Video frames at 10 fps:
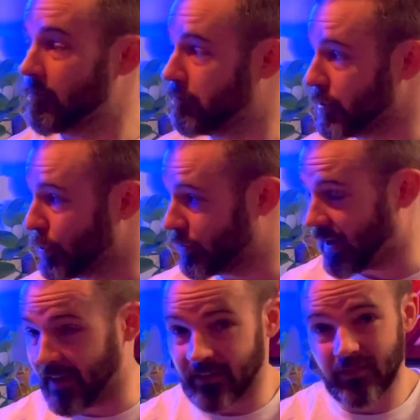blue
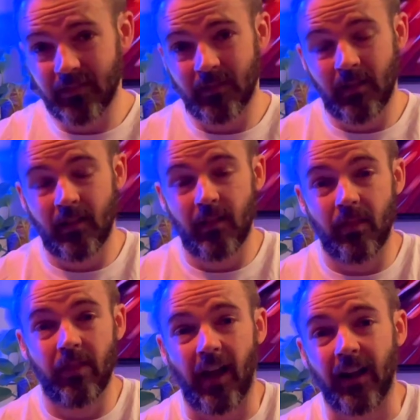tangs
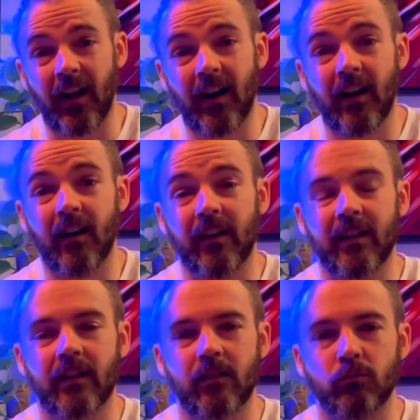that are
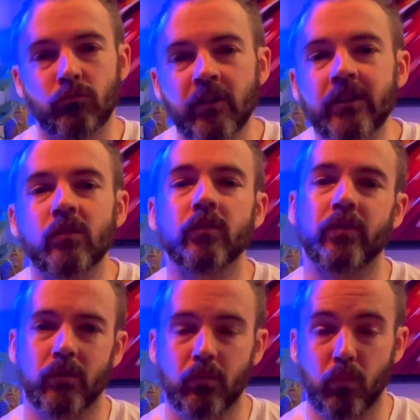riddled
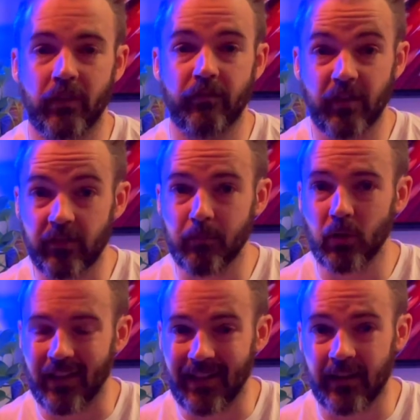with
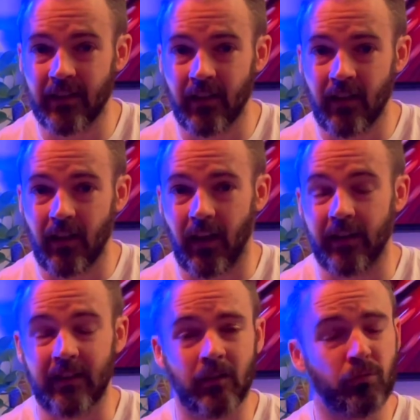visible ick
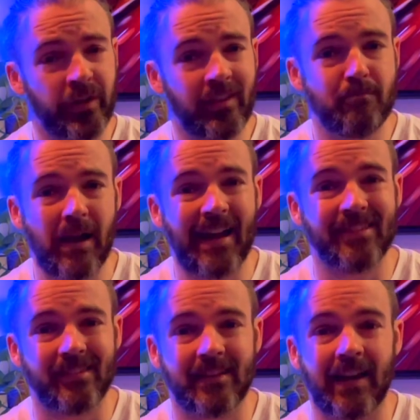and in a really
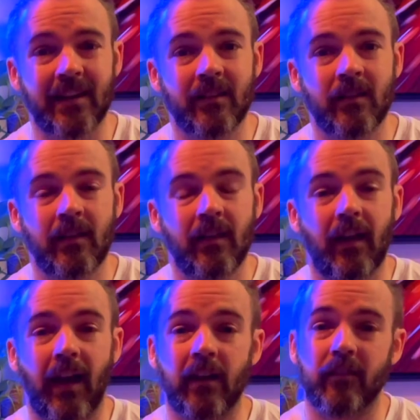bad state,
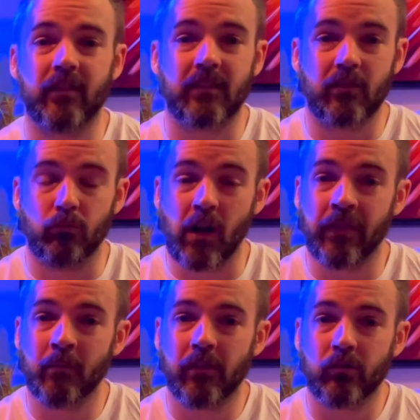and I've run
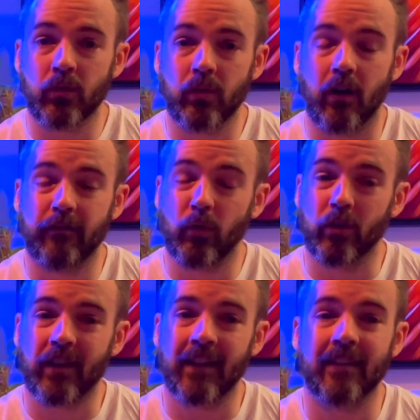them through a
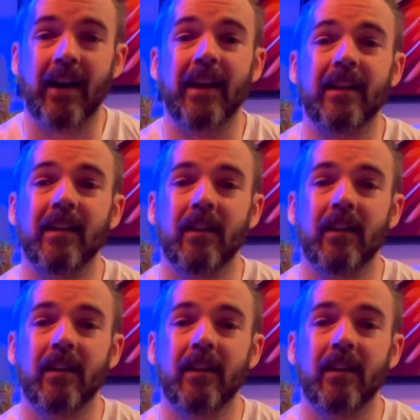14-day